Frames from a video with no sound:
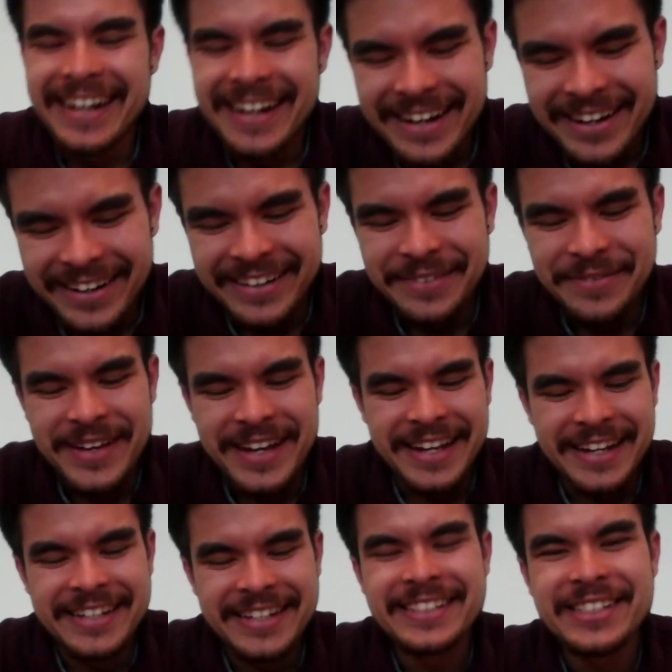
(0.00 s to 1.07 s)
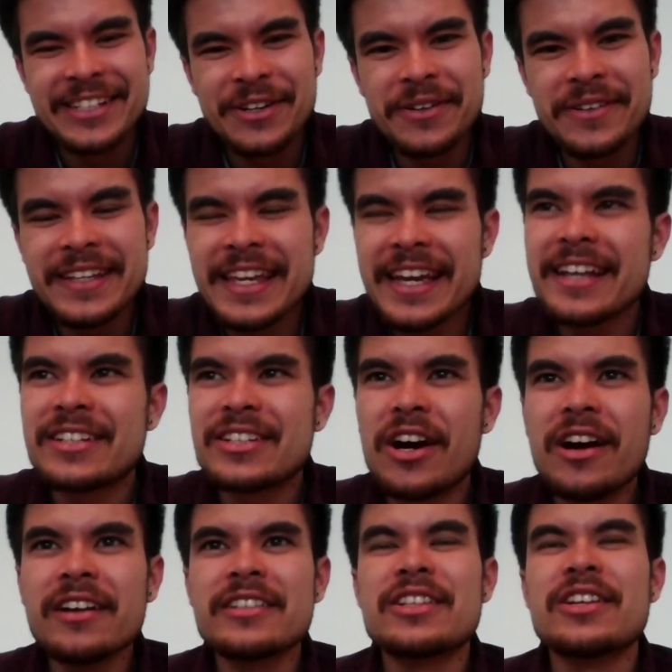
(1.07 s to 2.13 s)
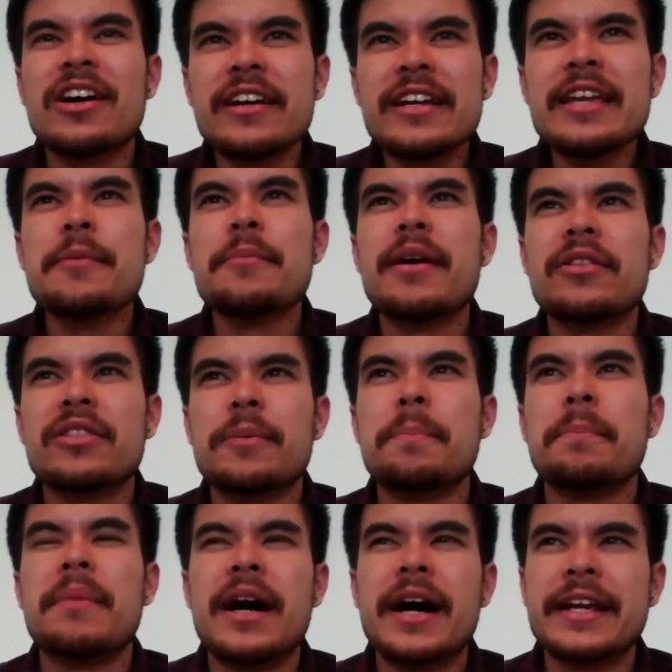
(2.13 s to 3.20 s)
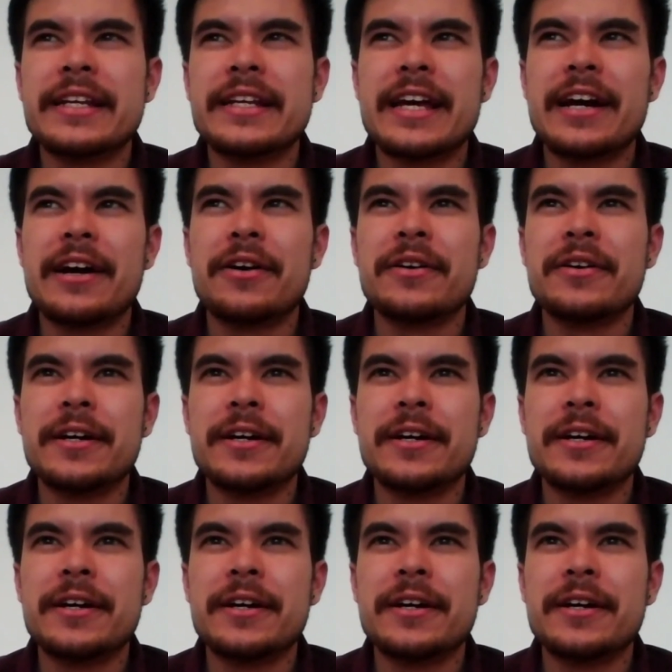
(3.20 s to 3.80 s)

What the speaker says: Oh man. So yeah, talking about the mind now.